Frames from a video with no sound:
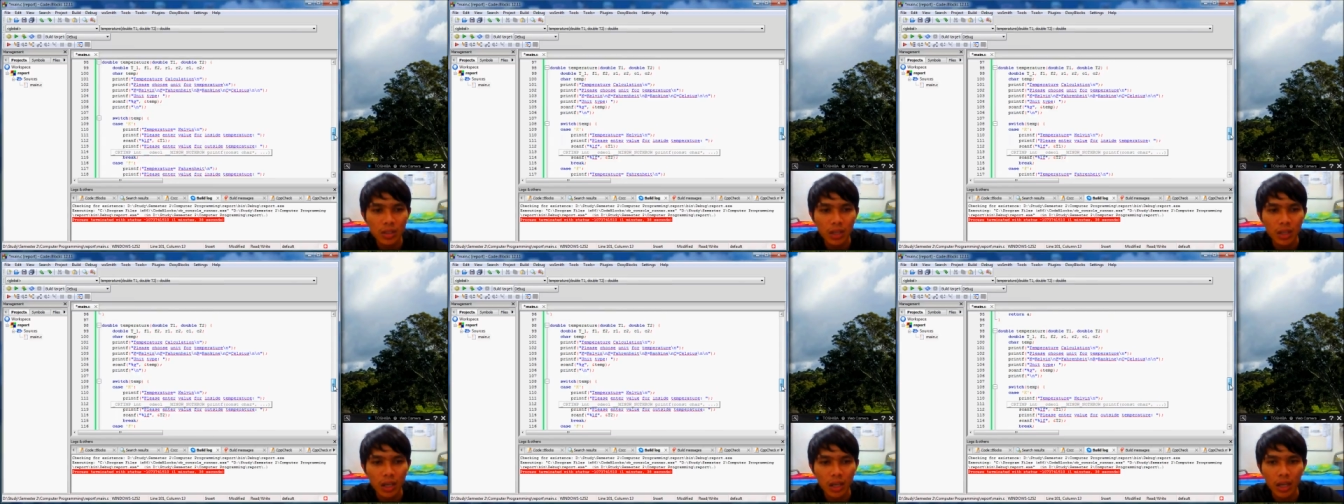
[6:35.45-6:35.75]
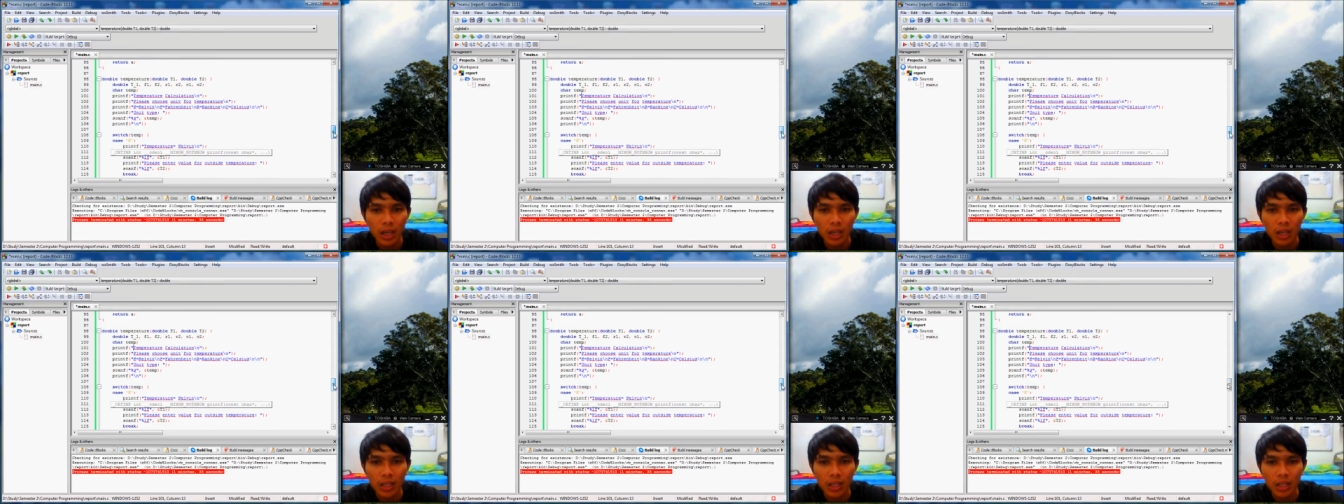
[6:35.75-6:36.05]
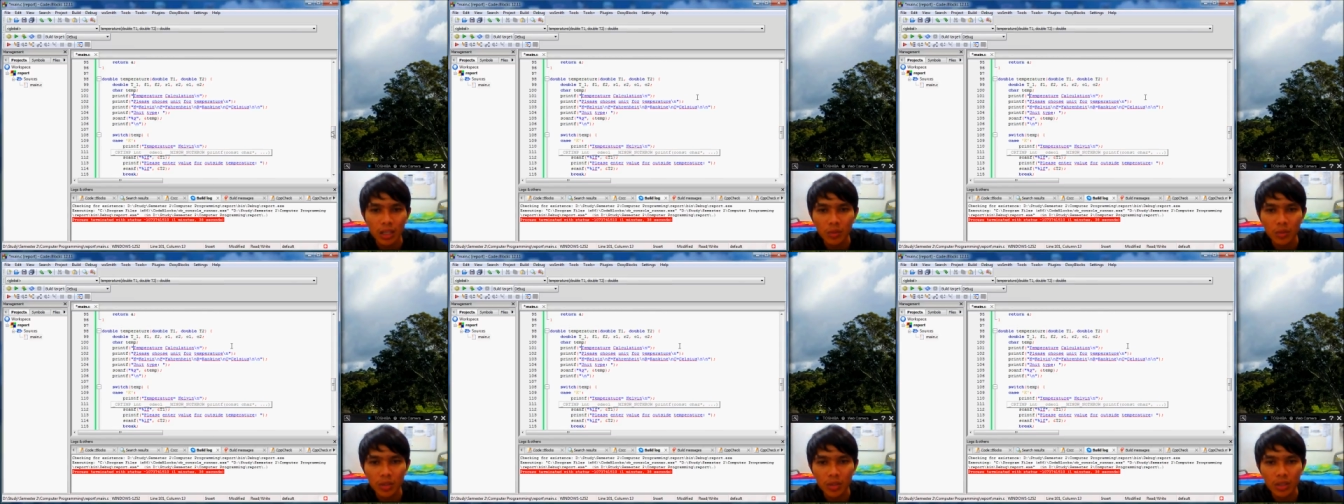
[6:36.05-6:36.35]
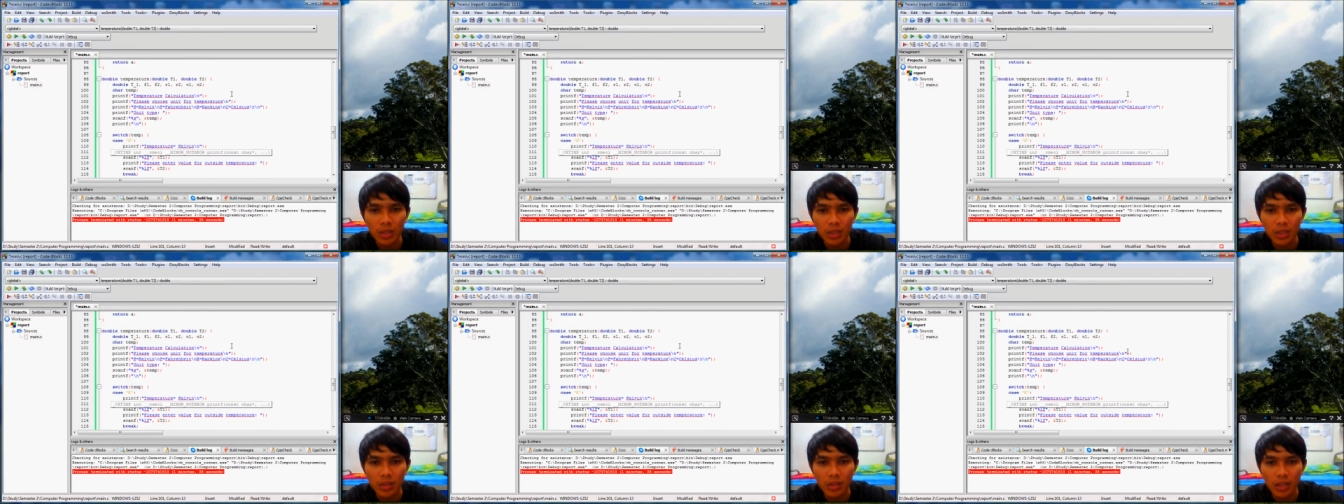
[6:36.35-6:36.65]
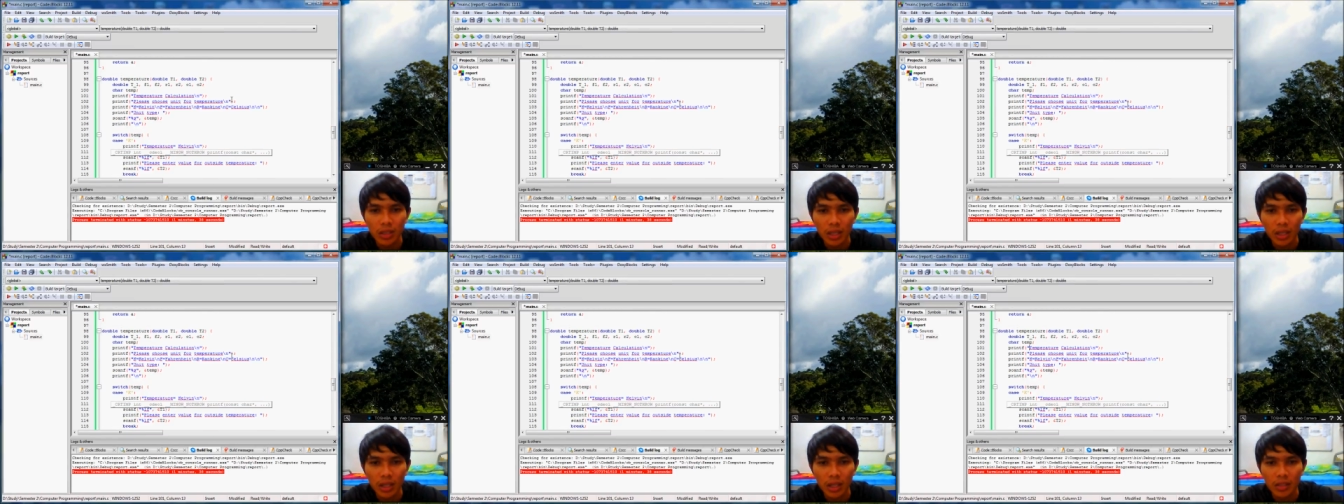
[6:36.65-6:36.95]
any temperature such
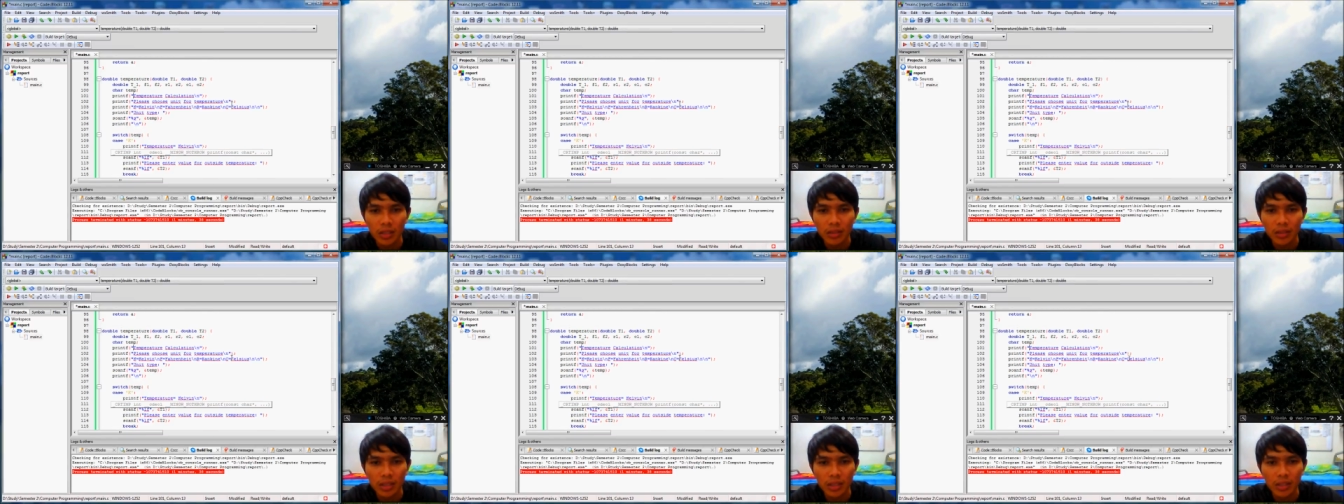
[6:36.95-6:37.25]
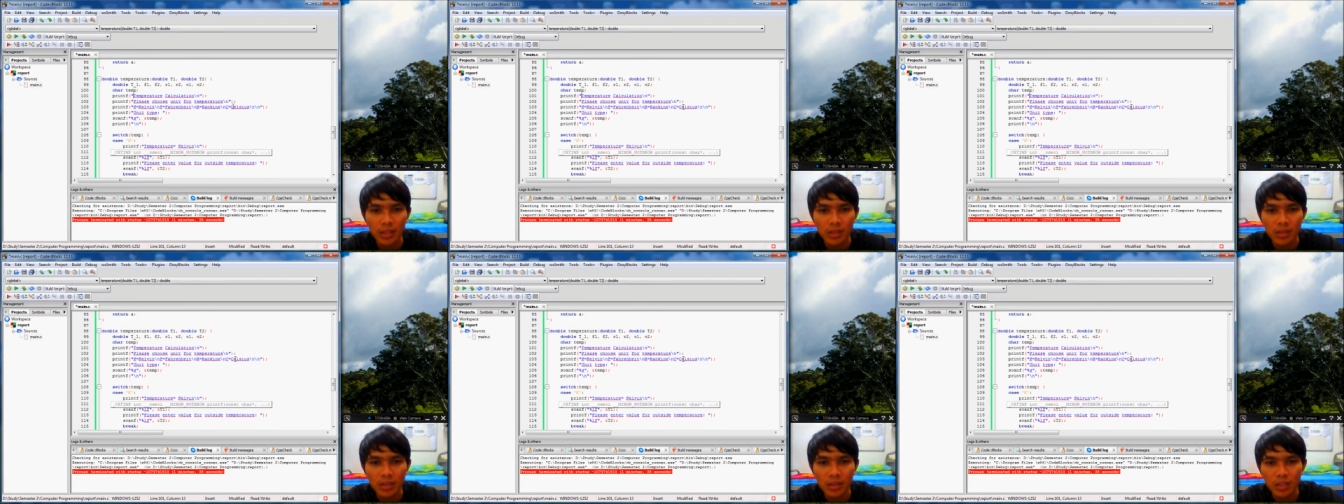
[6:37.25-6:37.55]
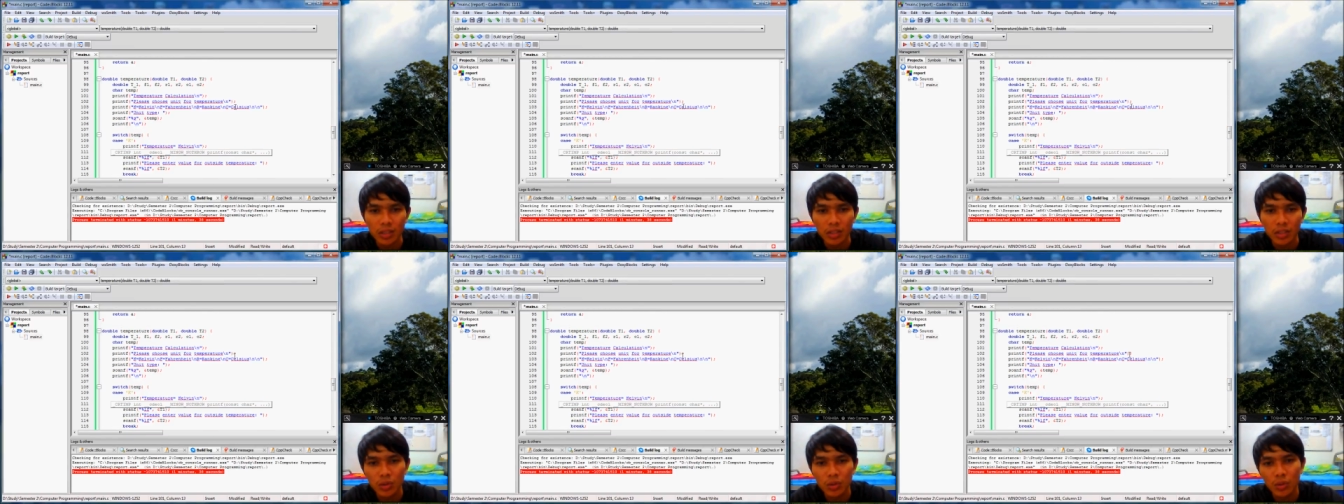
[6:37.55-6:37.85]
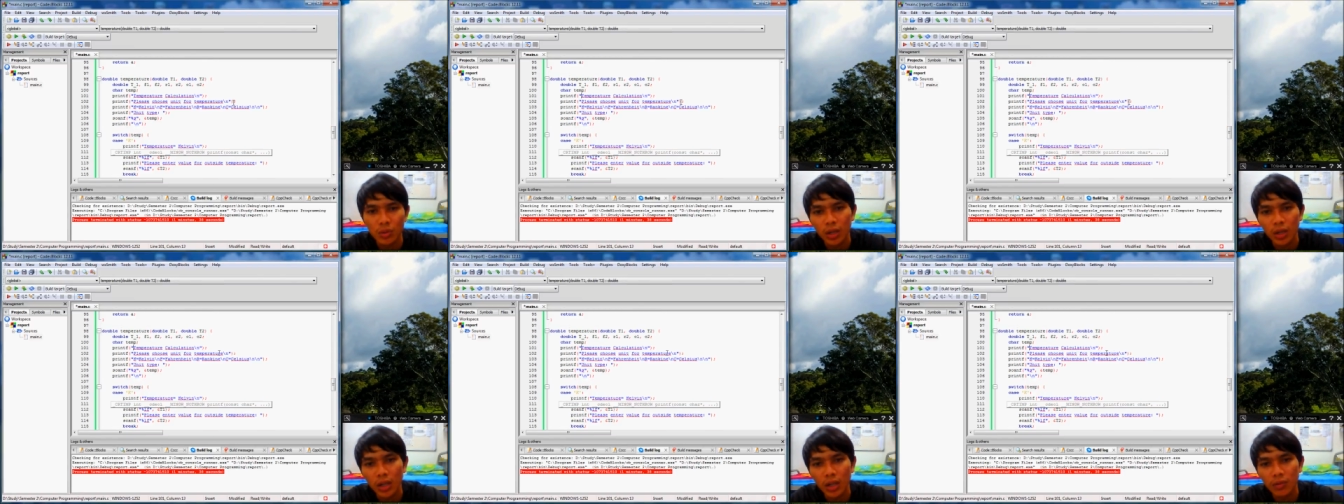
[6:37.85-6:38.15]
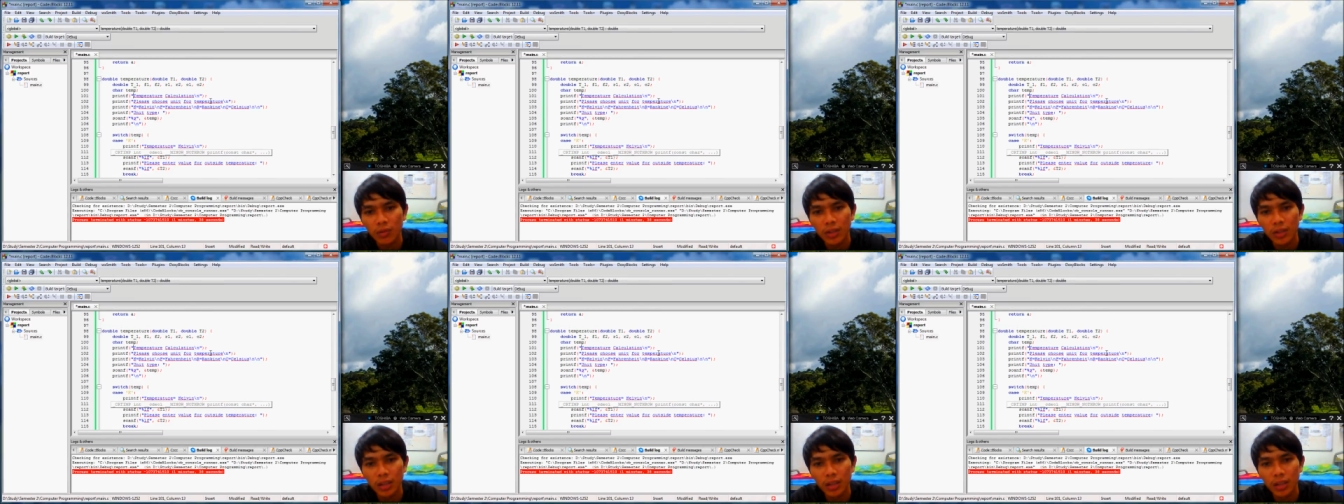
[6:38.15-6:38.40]
as Celsius to Kelvin,